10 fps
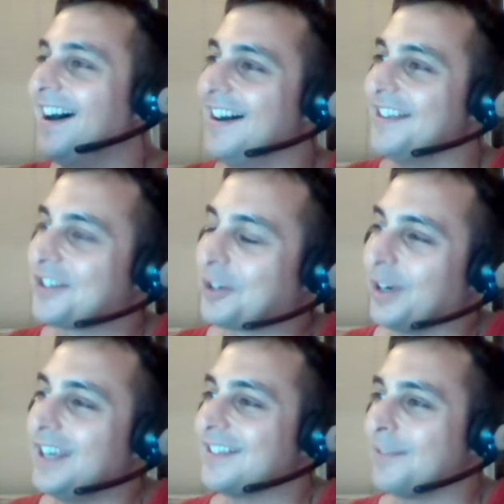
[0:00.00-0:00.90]

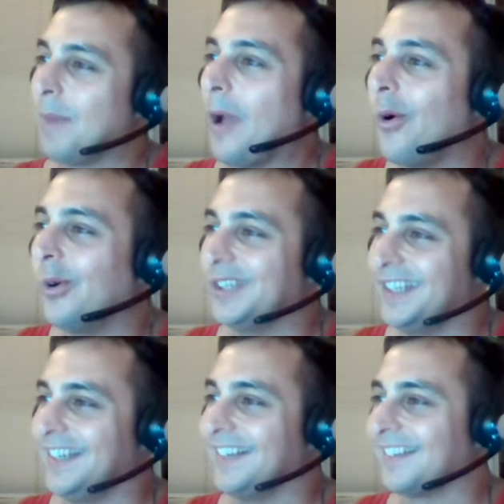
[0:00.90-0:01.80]
screens of my
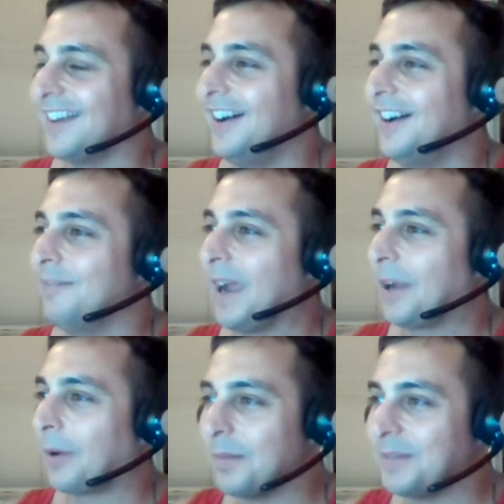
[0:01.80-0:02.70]
holdings of my
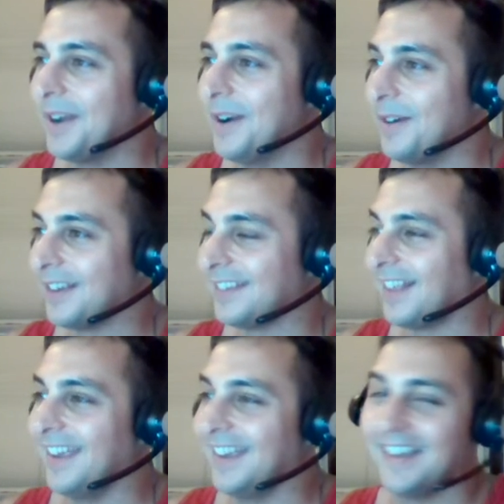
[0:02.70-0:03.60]
crypto, because
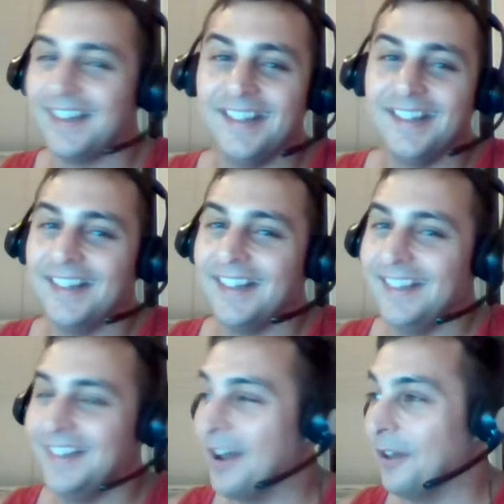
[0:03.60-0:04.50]
like,
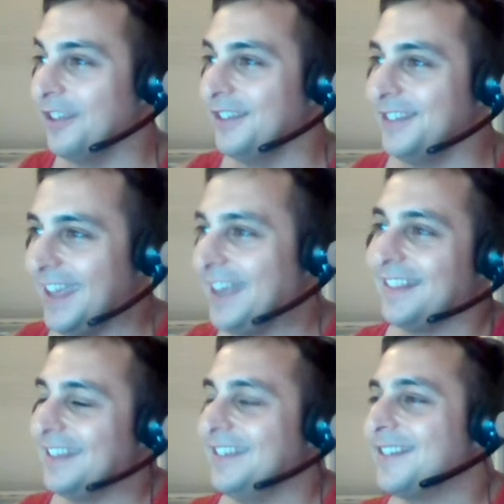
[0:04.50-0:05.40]
you know,
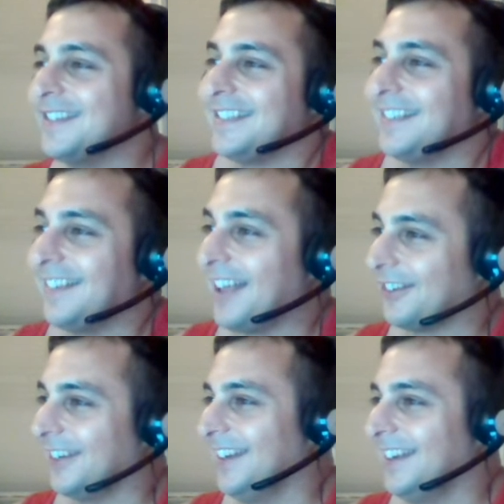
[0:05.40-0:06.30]
you could steal that
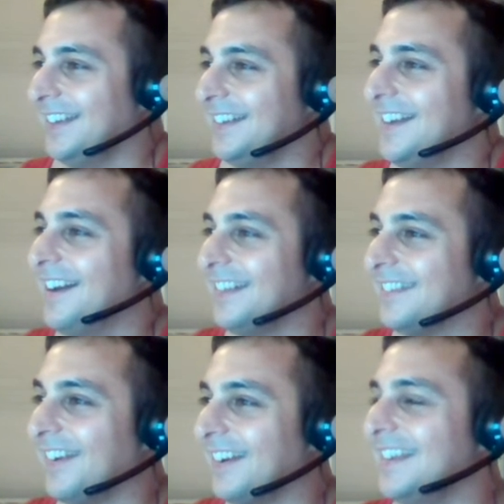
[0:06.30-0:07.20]
shit. You know, it's
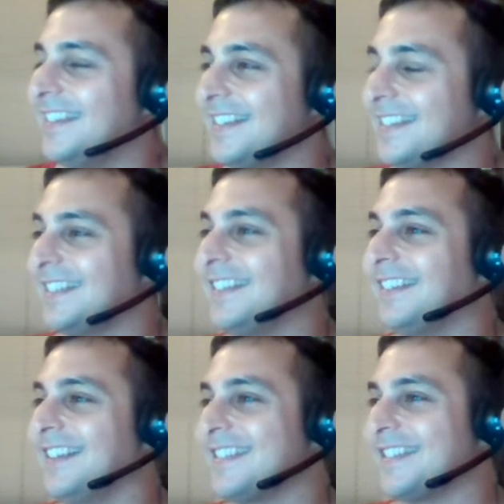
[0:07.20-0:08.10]
very easy to steal
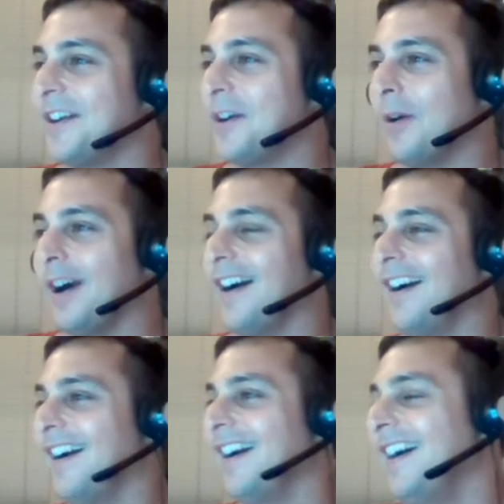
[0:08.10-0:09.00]
it.
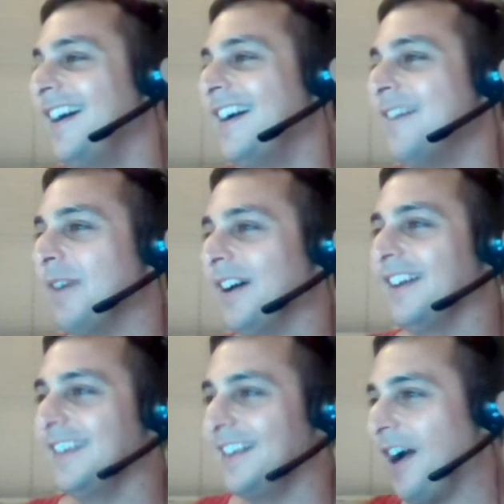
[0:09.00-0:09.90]
So
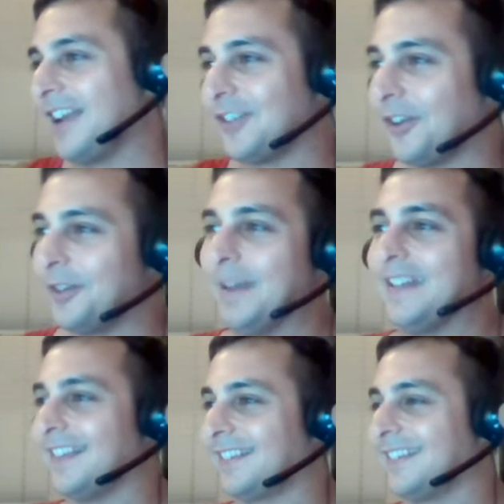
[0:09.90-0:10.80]
but you know, I can show you my
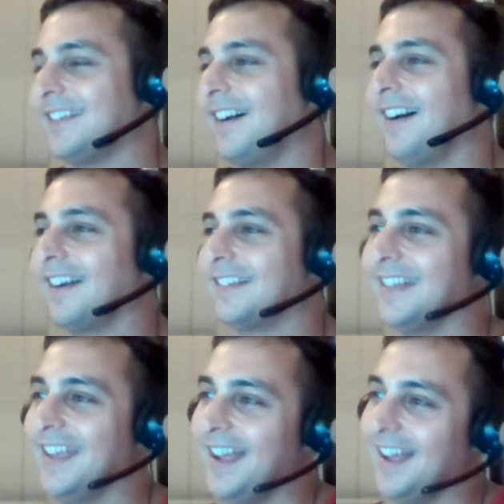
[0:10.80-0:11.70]
Tesla stocks,
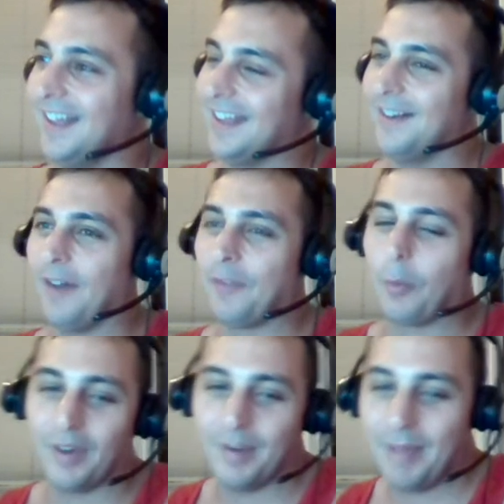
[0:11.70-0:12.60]
and I don't have to
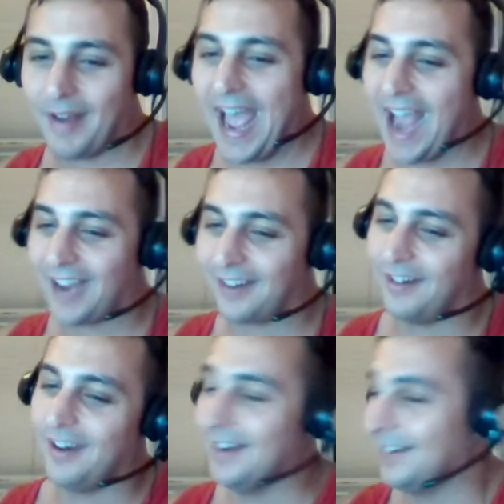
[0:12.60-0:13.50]
worry about a
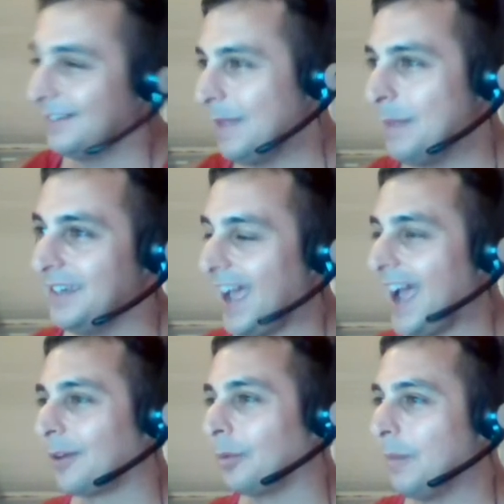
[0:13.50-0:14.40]
hacker, and maybe a
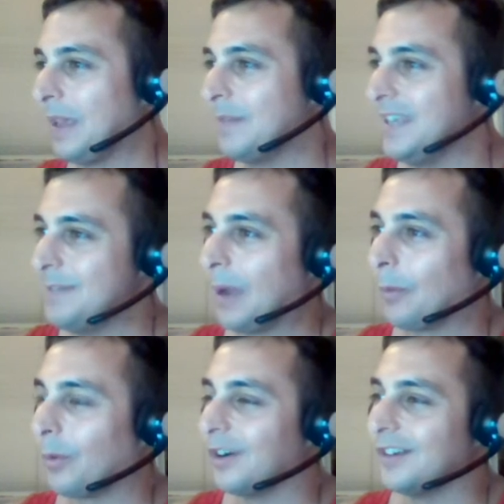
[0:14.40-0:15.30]
hacker will make me eat my
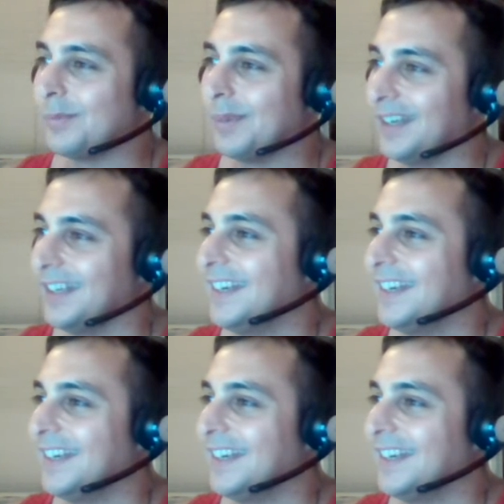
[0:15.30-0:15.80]
words. But